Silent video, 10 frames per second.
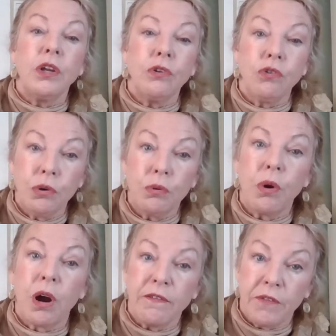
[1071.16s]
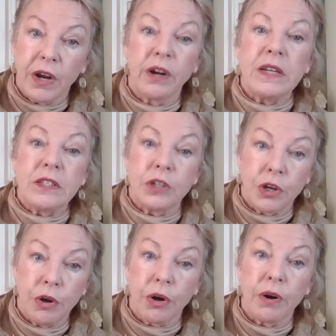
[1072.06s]
you are very
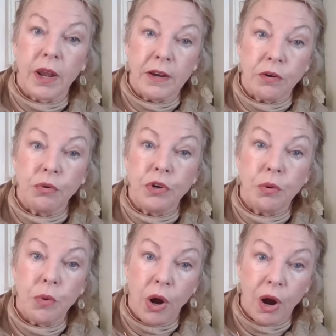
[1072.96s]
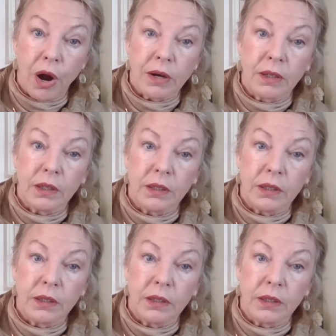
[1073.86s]
secure in who you are.